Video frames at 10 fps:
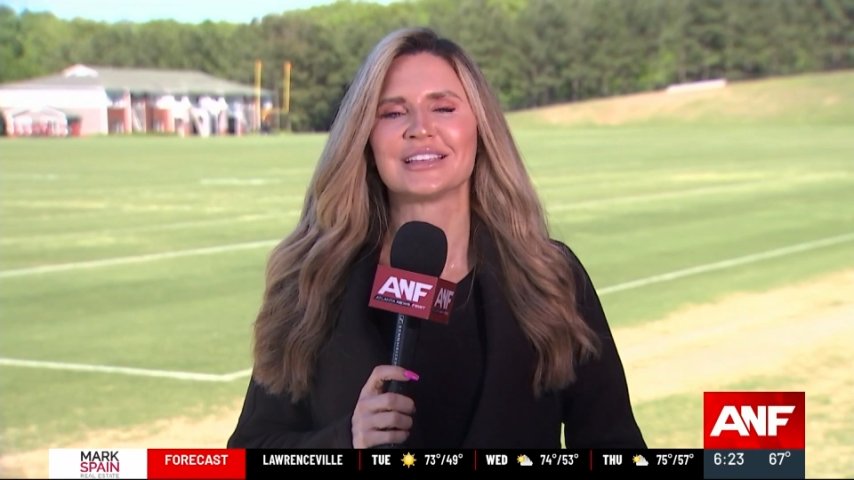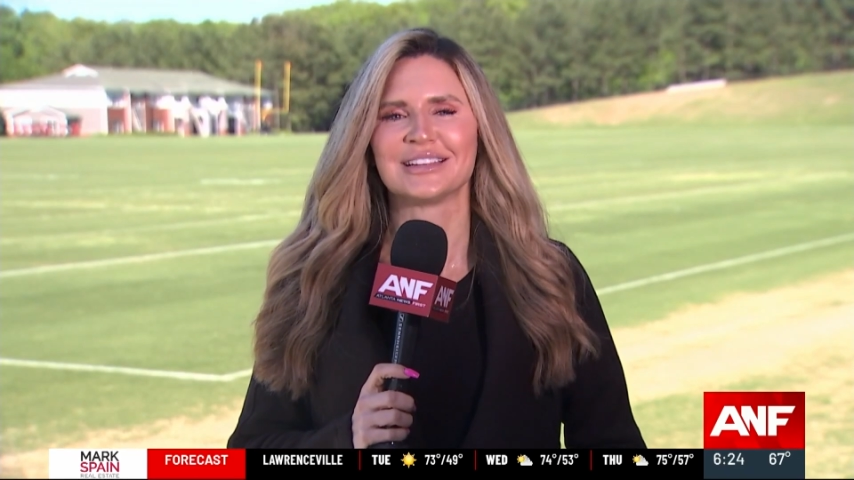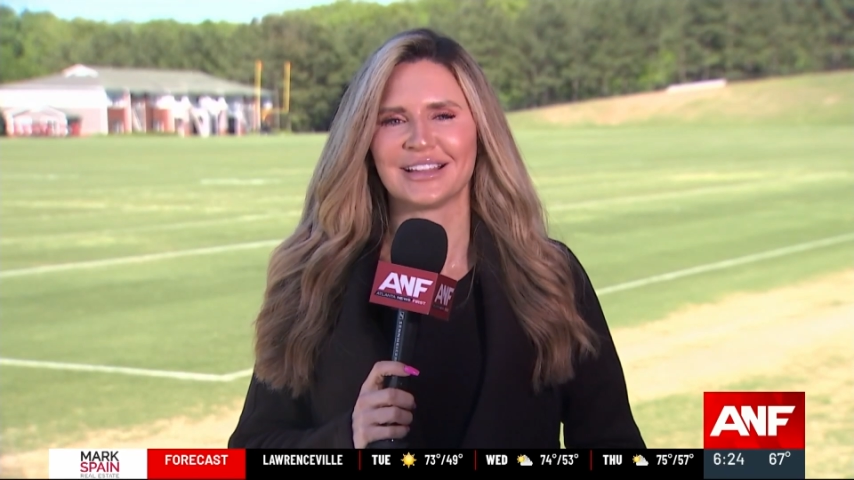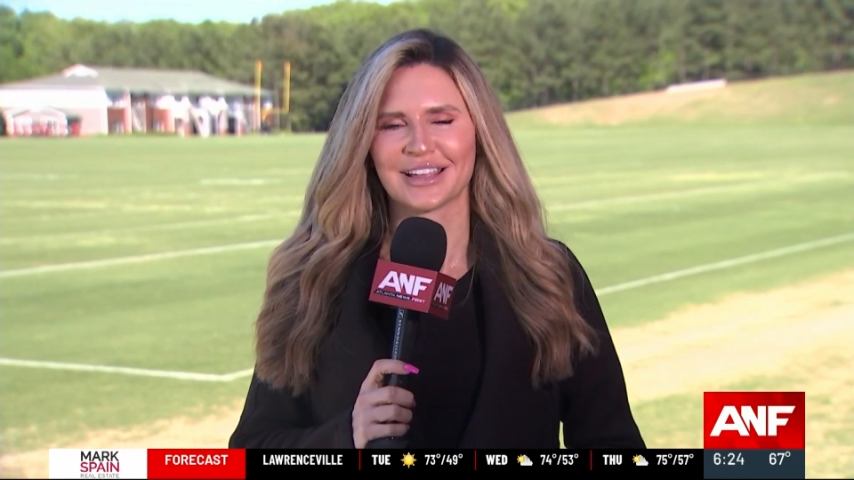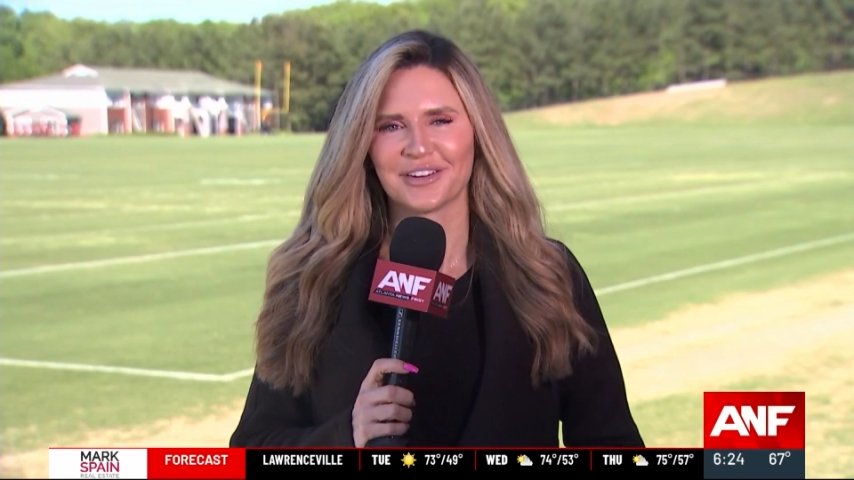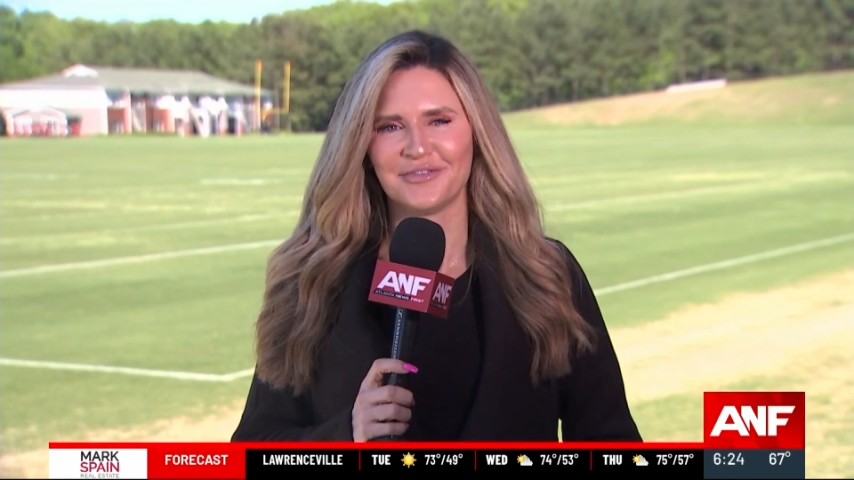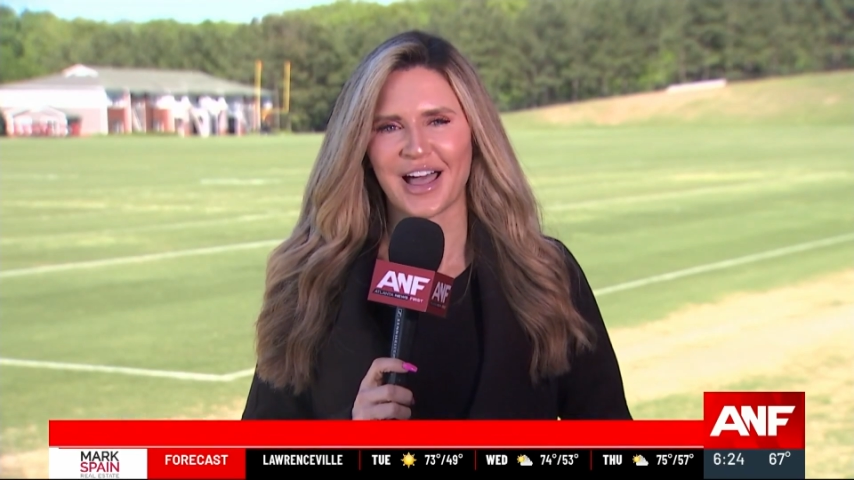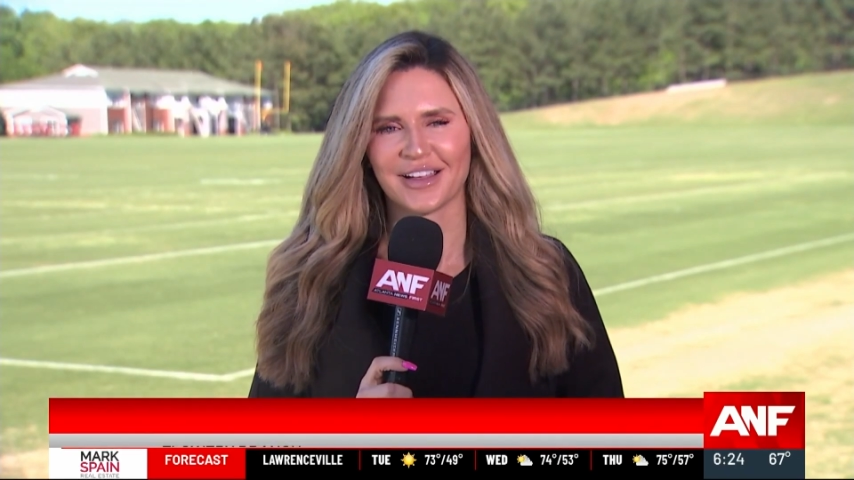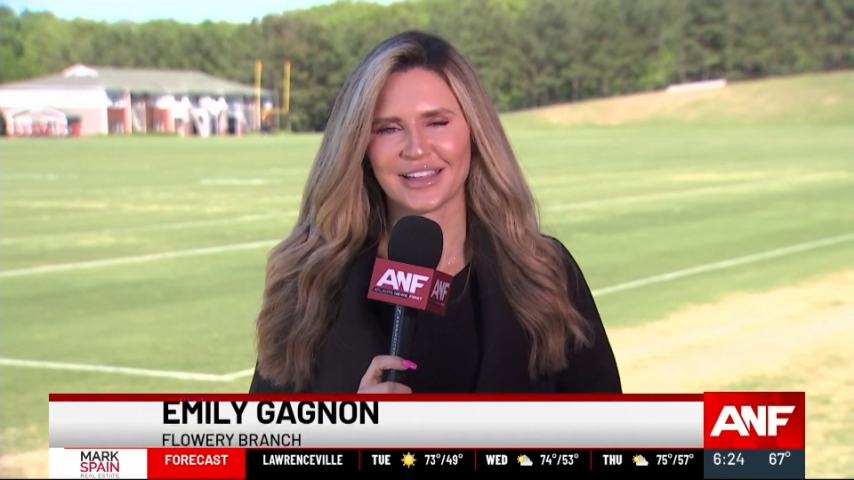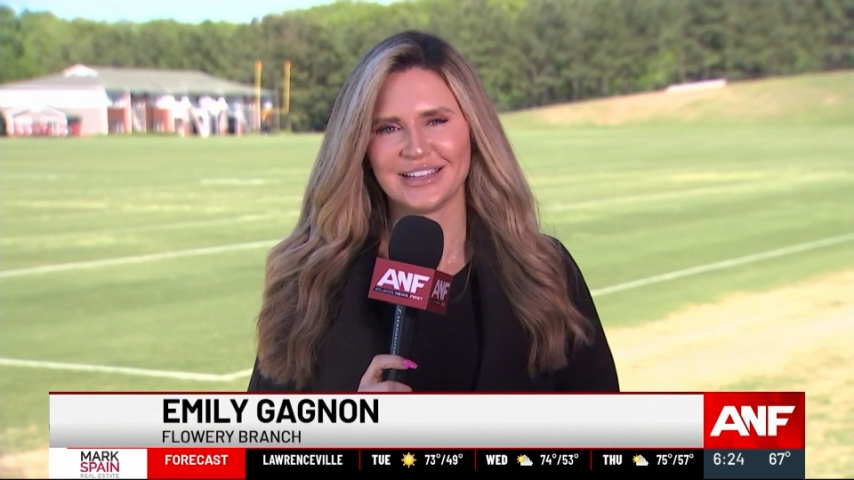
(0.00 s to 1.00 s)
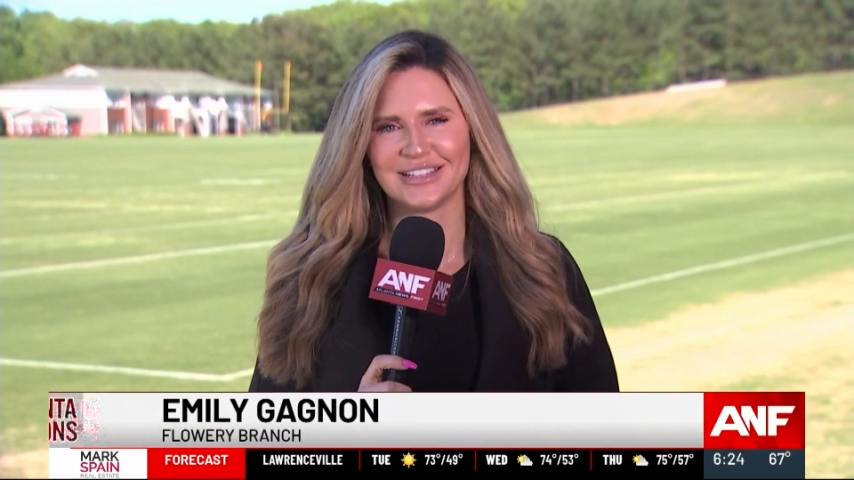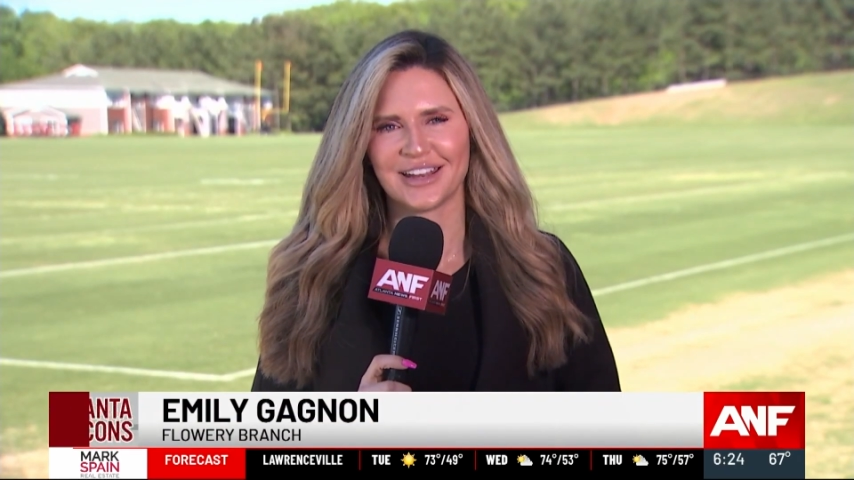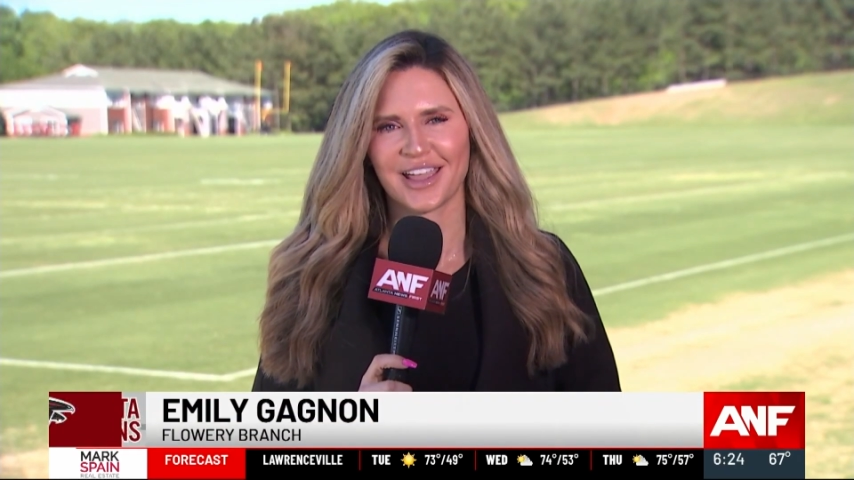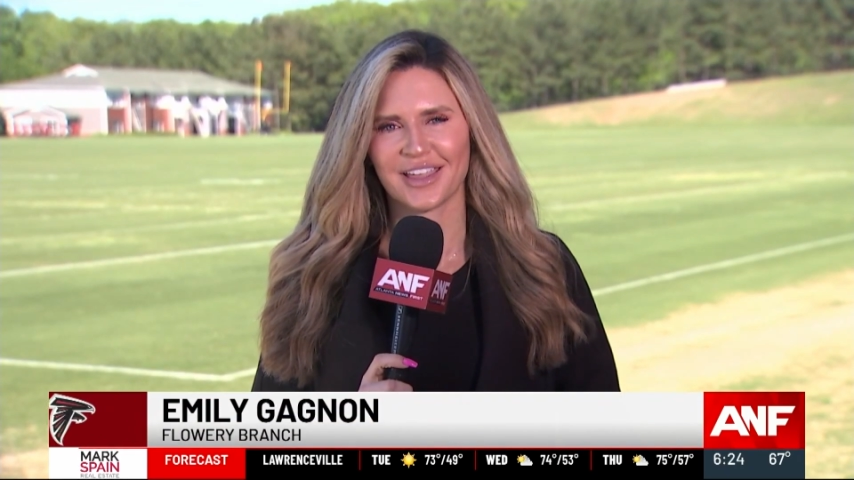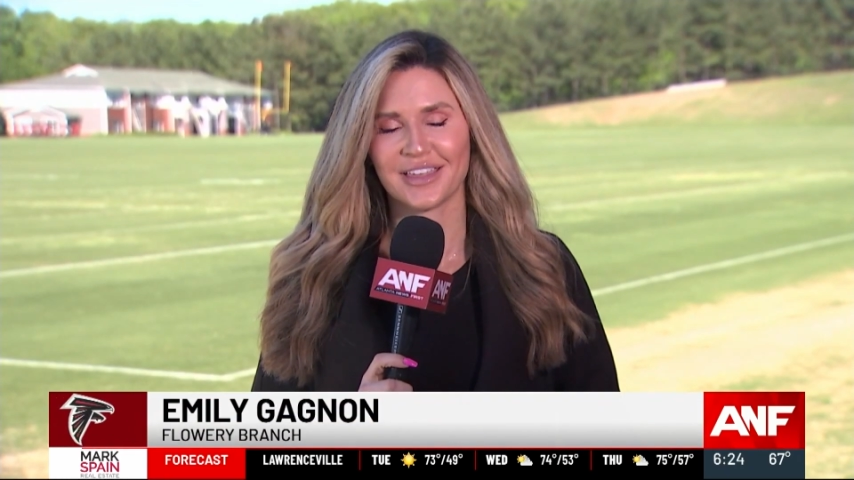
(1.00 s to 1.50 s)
as an Atlanta Falcon today.